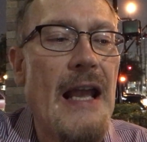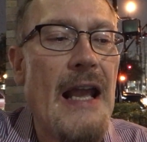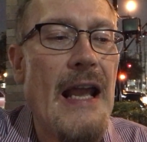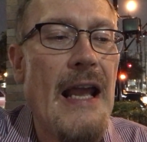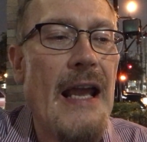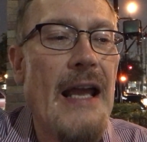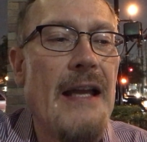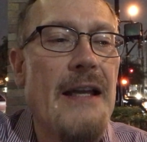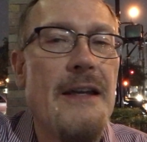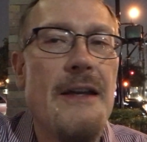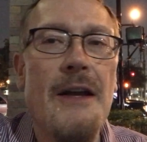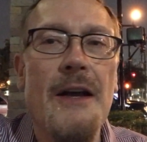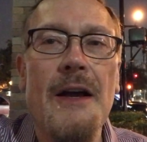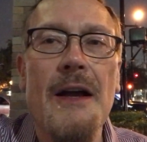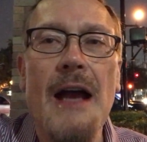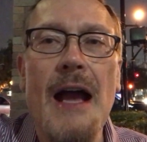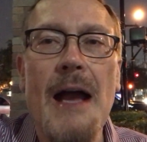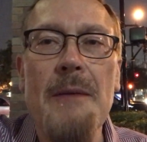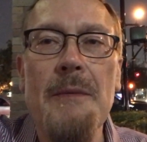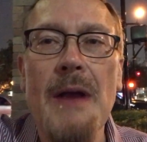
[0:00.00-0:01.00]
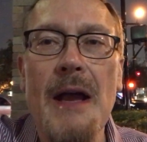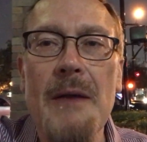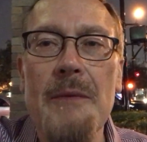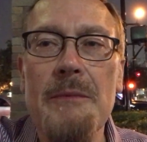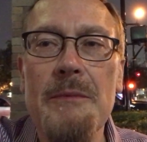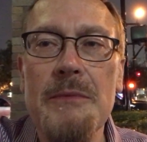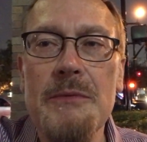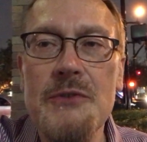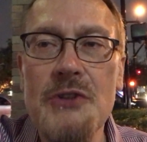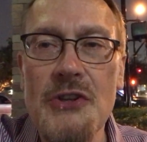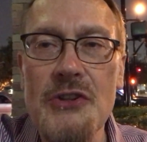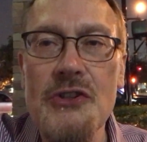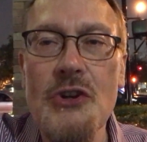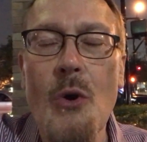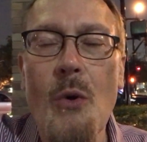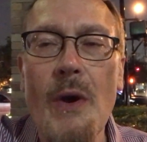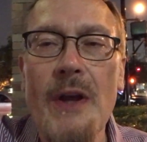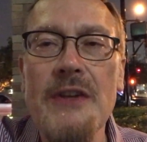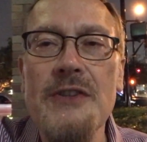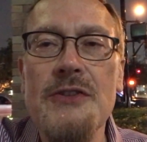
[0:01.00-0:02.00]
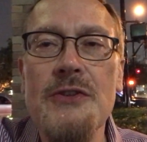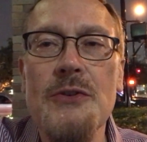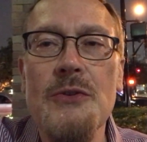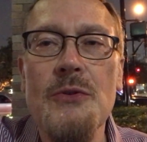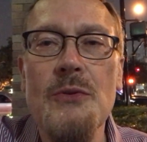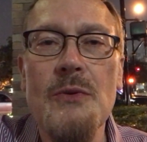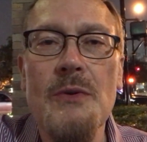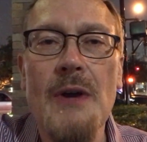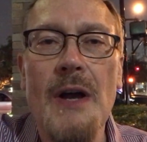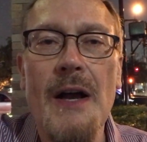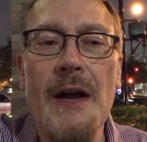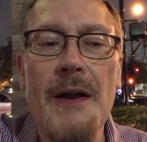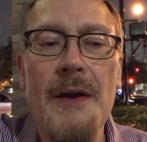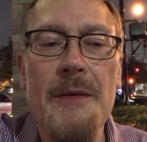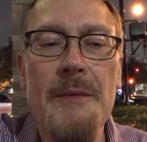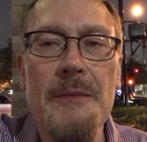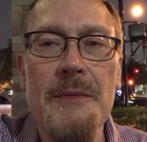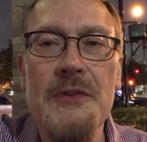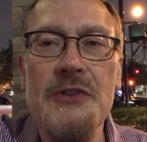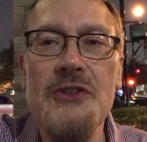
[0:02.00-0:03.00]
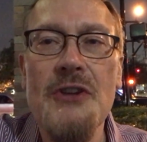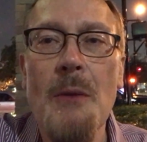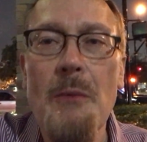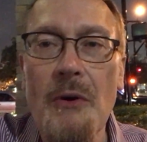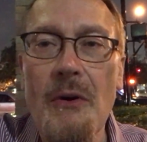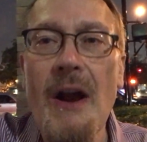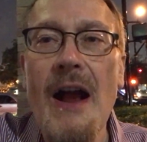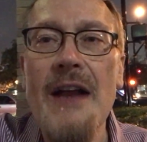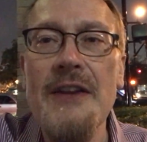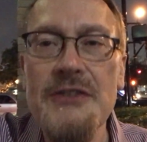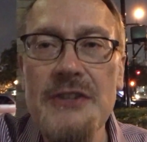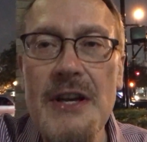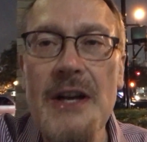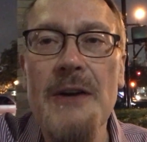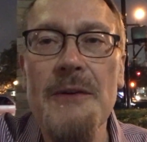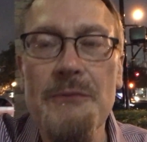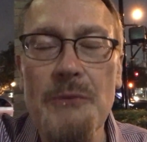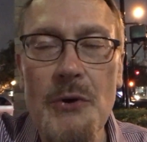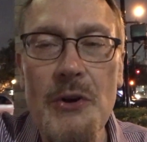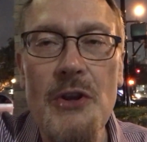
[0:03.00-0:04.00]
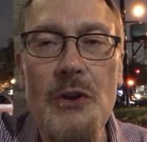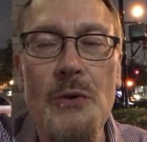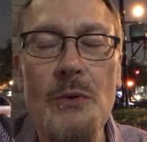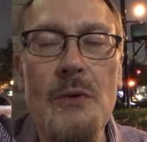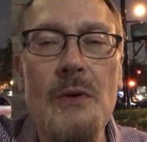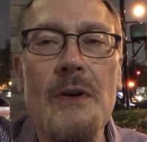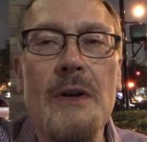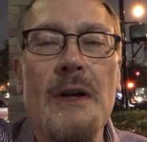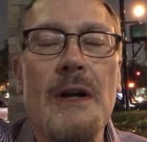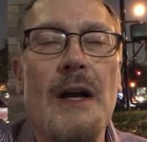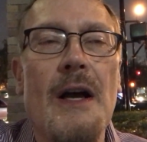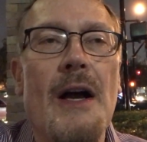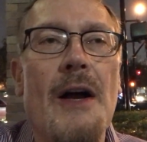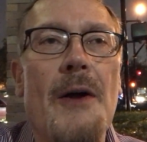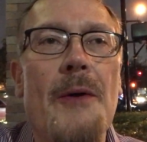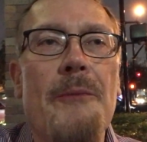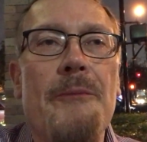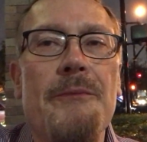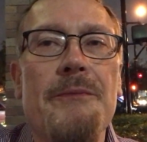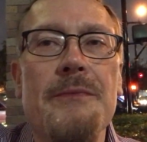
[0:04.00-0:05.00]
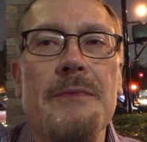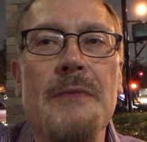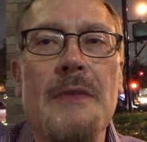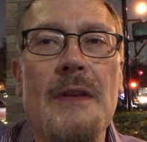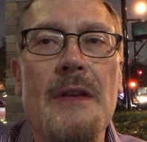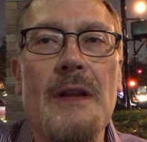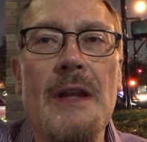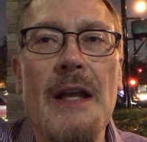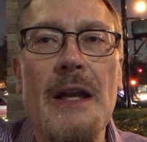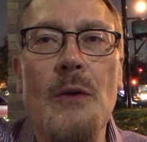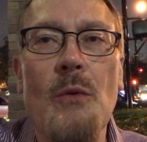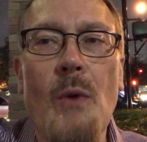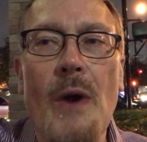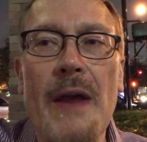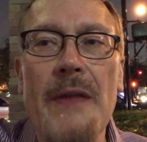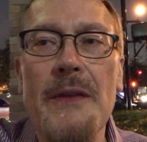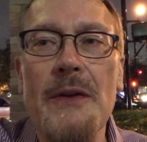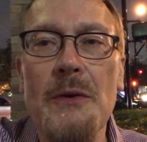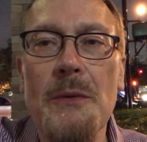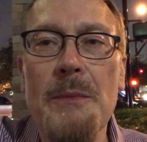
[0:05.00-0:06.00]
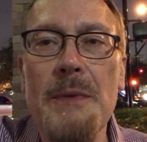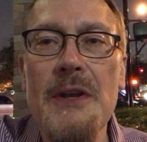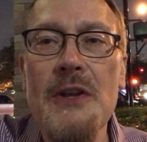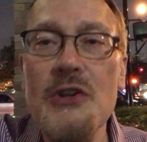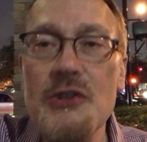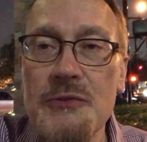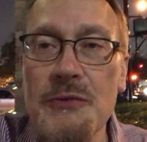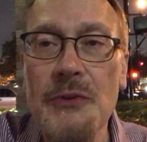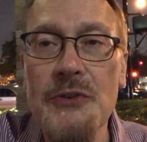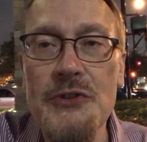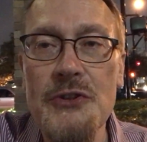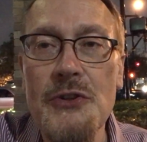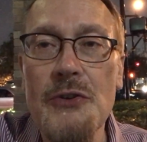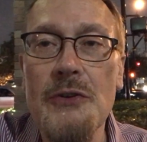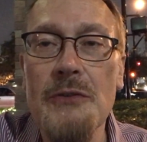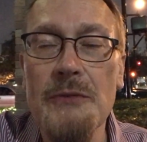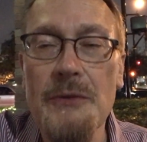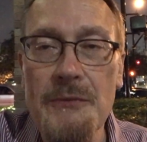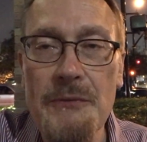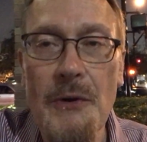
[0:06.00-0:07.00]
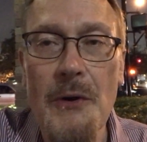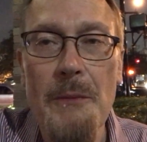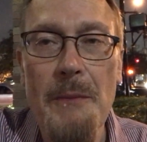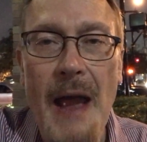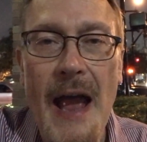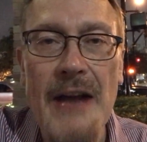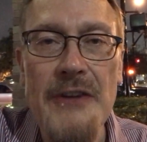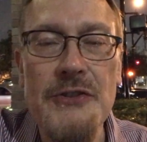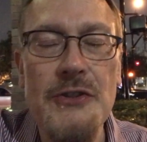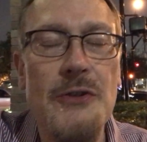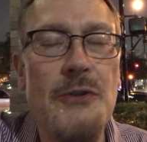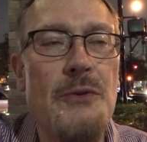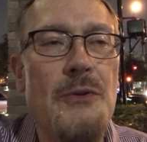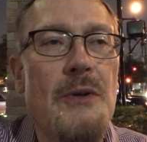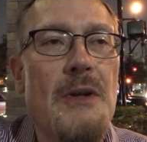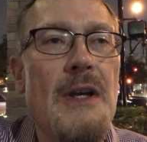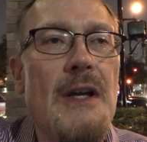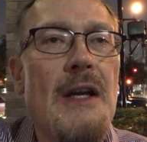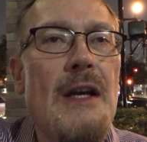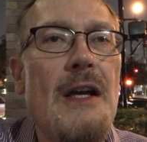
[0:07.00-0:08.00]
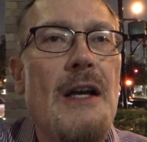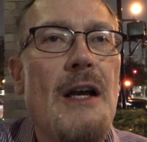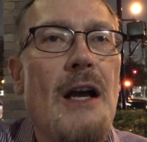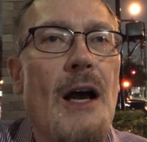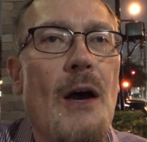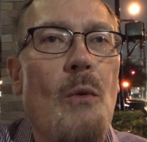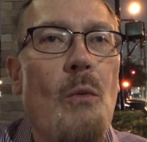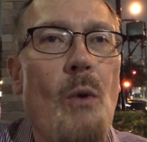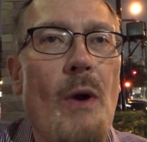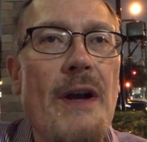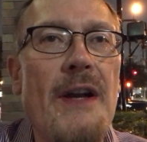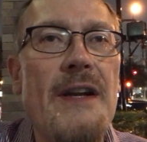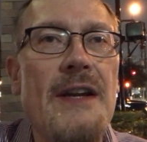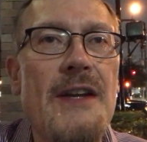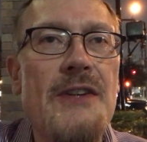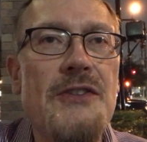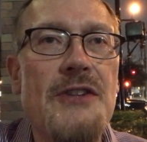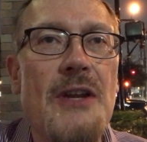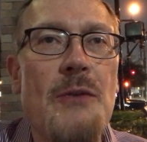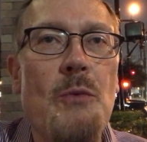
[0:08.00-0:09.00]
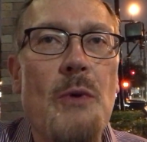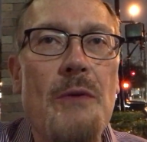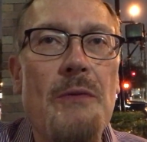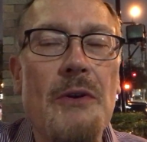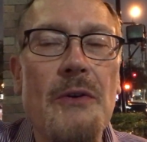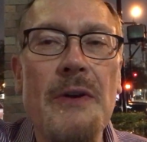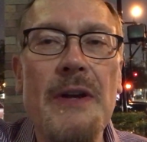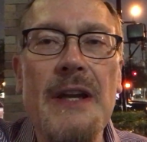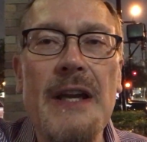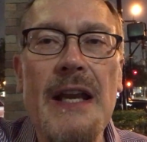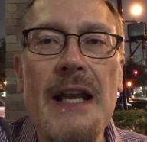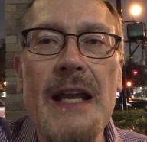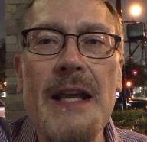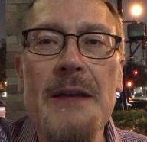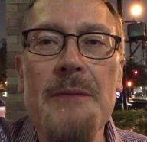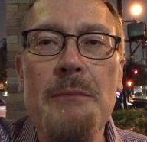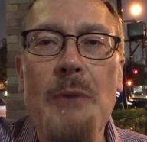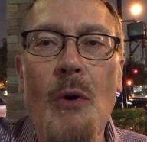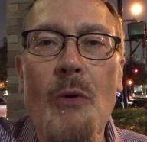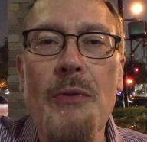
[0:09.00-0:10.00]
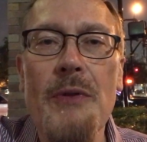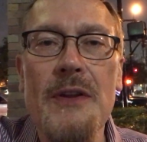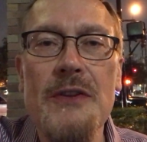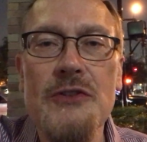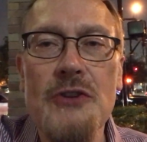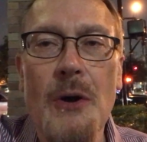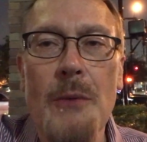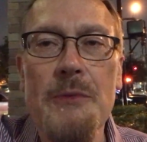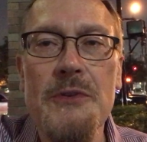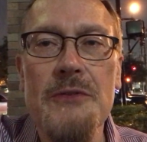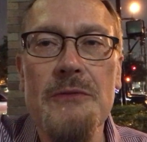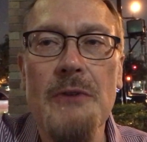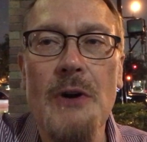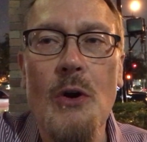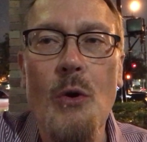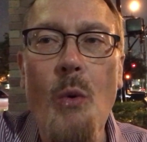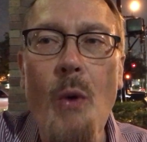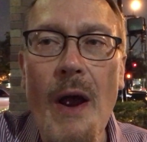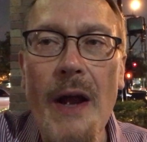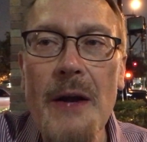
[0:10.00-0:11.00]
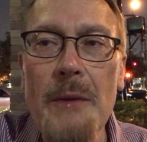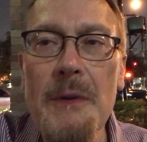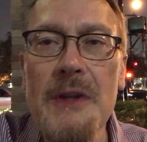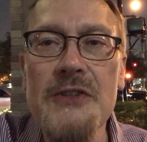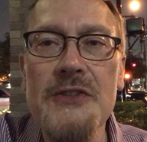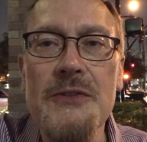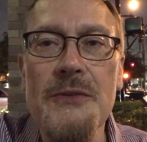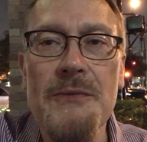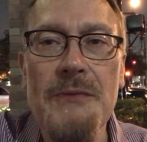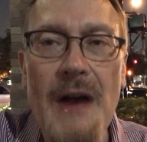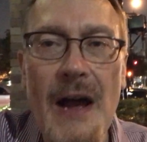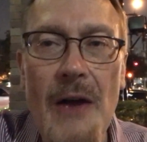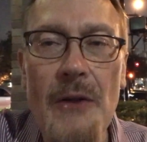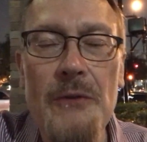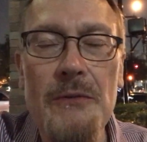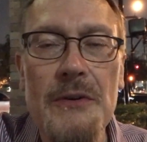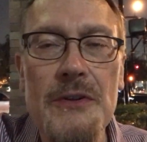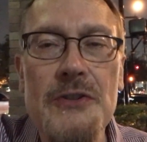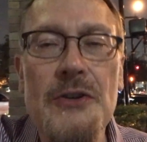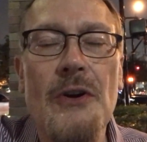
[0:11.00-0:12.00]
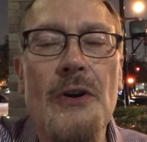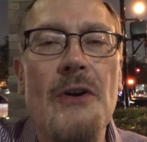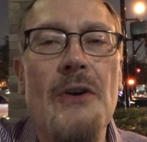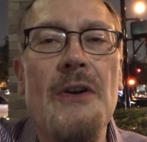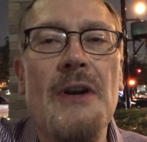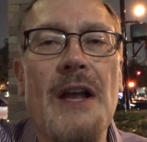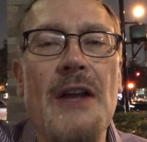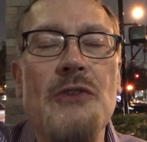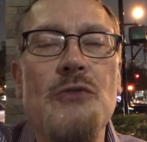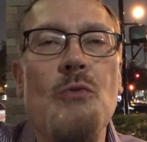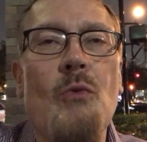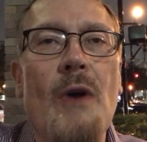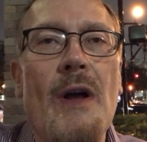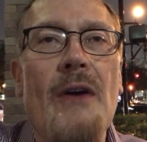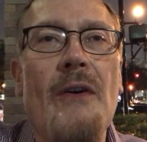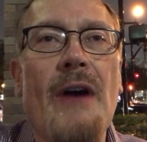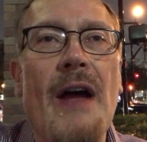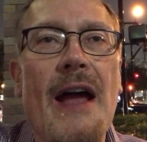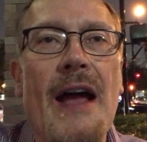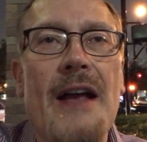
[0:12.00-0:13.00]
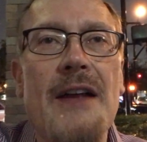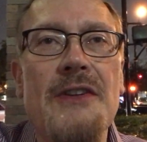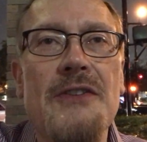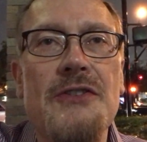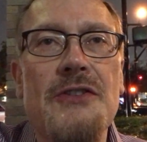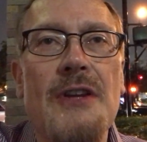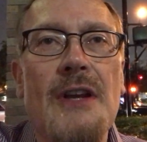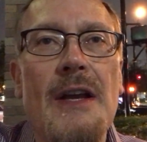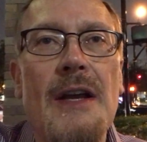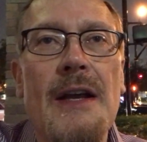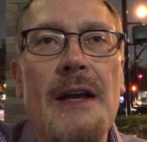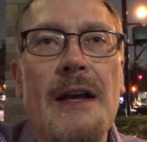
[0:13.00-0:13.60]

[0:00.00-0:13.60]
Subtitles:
and I'm just going to summarize here for you in a way that will be useful to you to refer back to what it is that we really need, both in terms of requirements to file the return as well as